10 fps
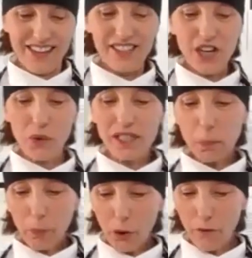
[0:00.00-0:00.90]
So it's
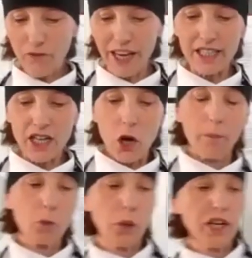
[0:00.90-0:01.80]
perfect.
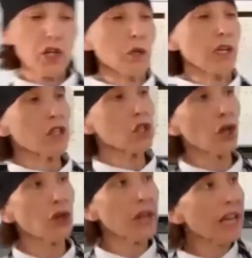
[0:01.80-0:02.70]
When you can
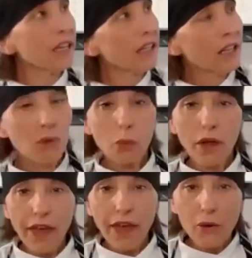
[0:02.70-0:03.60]
turn it
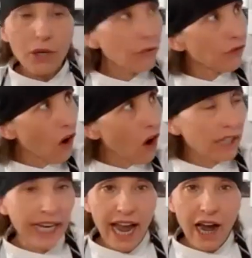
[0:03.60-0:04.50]
without it
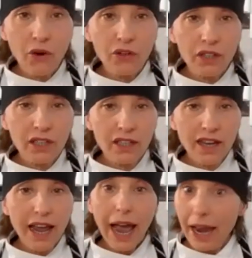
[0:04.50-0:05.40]
falling out
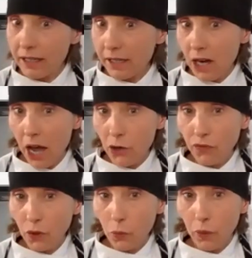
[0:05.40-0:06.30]
and it's not
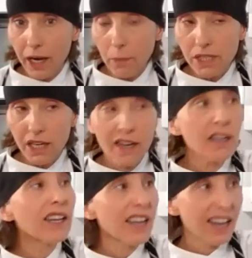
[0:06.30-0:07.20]
over whipped,
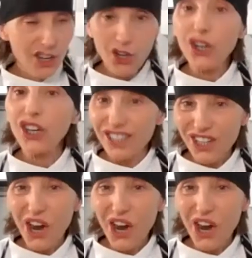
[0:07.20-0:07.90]
you're good to